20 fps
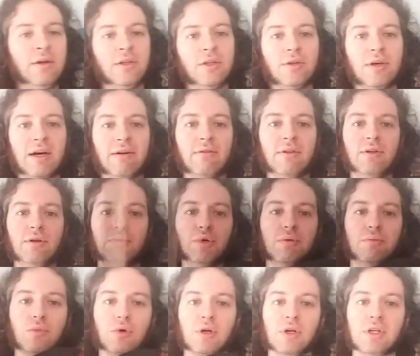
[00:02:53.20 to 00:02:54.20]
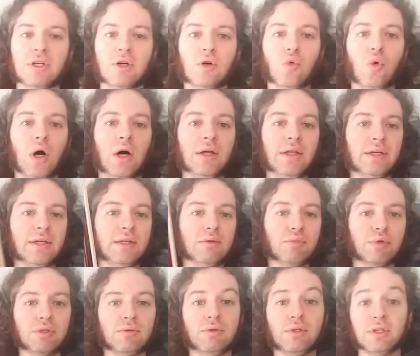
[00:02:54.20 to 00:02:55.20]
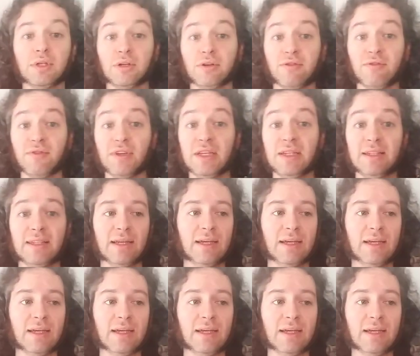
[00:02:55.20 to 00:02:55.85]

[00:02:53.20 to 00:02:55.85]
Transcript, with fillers: you have a little bit more equality between your feet